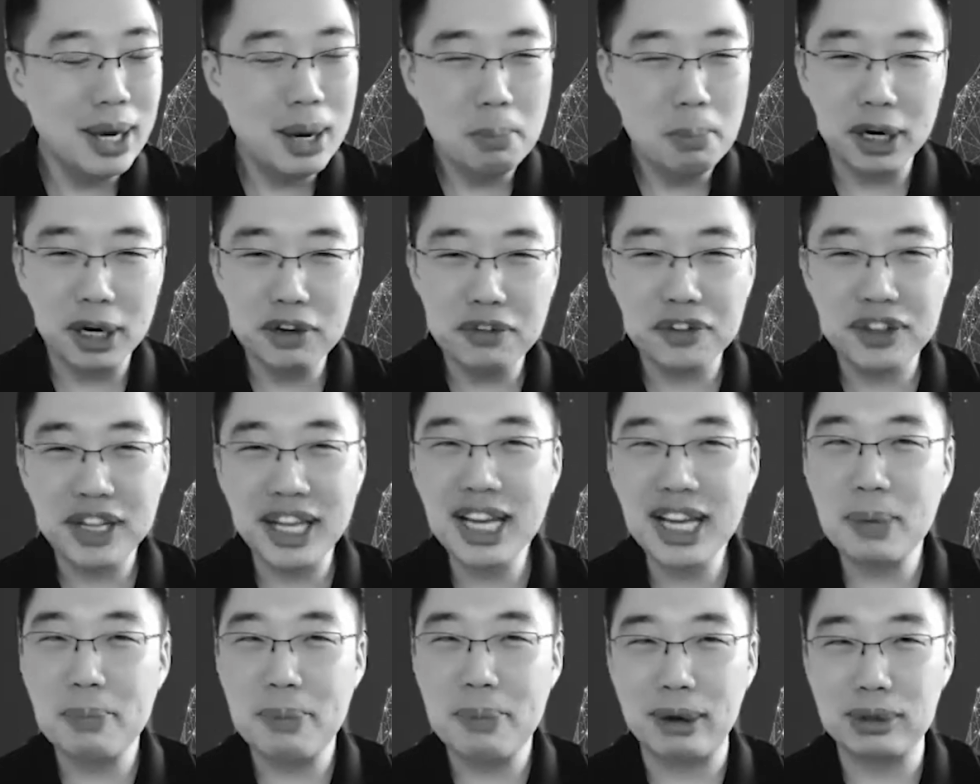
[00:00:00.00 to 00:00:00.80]
But if you
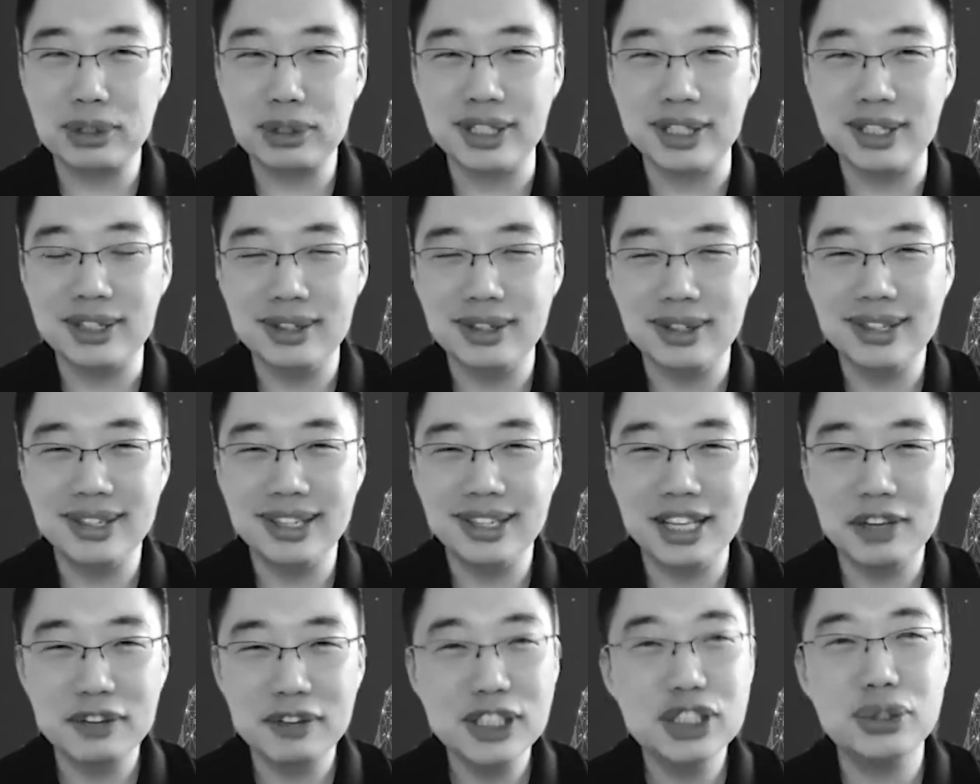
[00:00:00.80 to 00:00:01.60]
think about it,
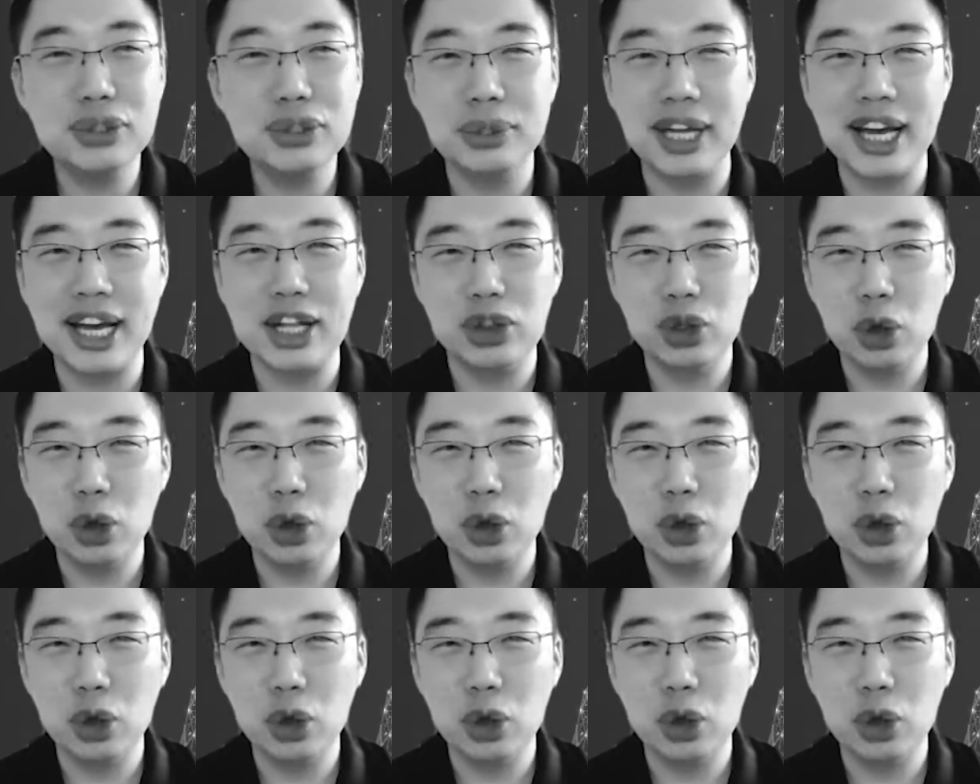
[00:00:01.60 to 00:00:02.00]
even today,